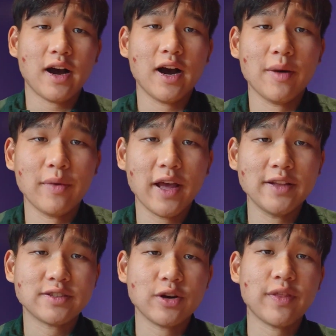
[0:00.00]

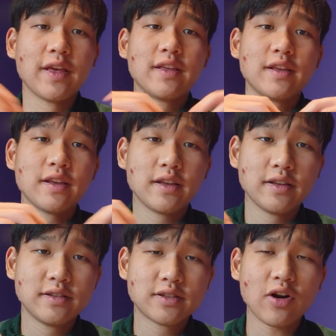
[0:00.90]
And so they
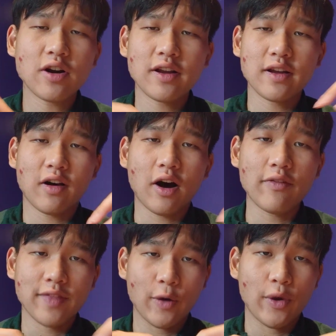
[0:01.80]
start
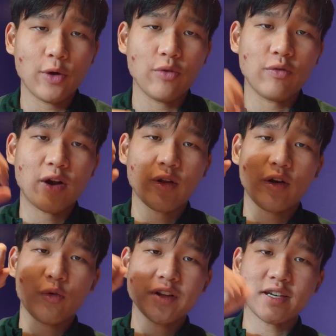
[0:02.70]
off that way,
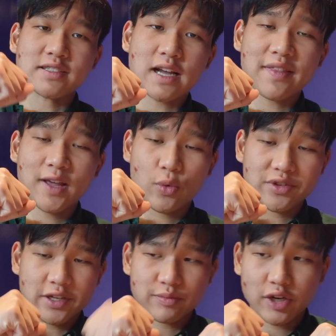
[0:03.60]
right? One side is Catholic,
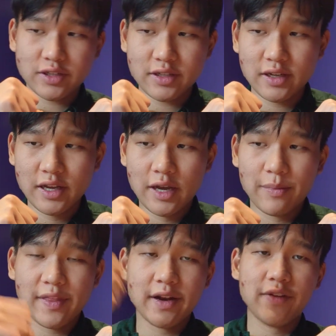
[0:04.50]
one side is Protestant,
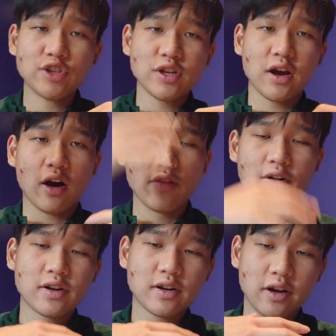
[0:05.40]
but then eventually
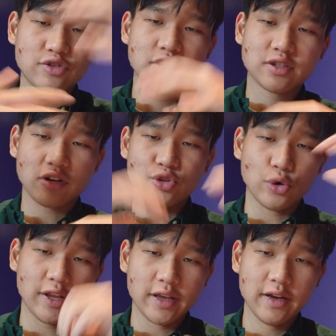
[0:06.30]
other countries start
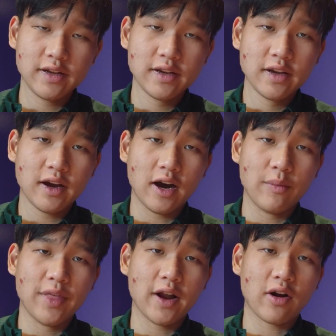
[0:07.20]
joining in
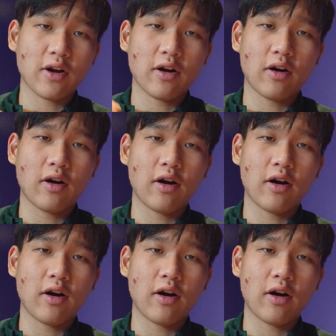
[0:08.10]
that